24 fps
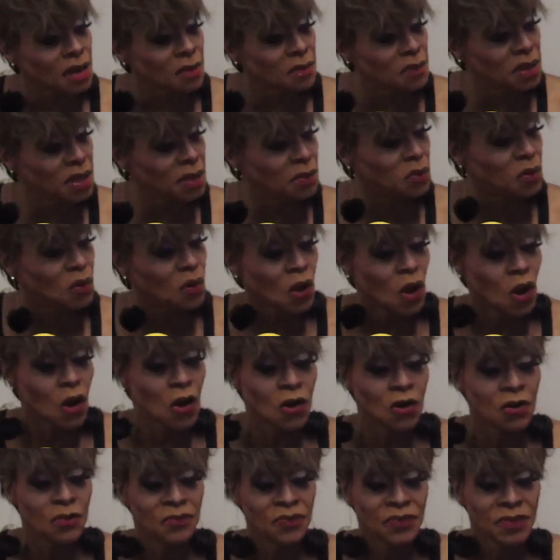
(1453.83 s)
of people
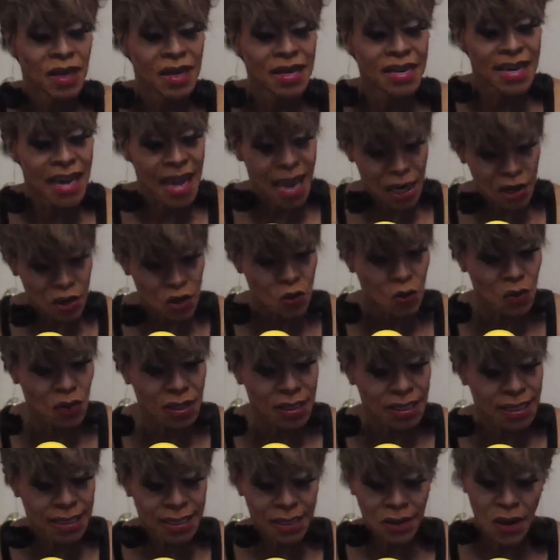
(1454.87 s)
are
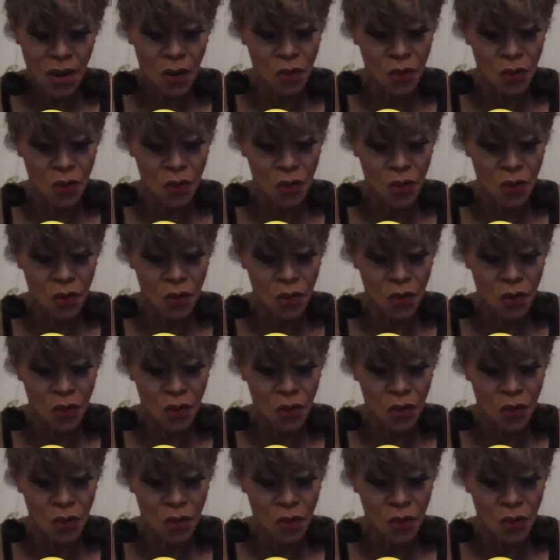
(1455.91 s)
naturally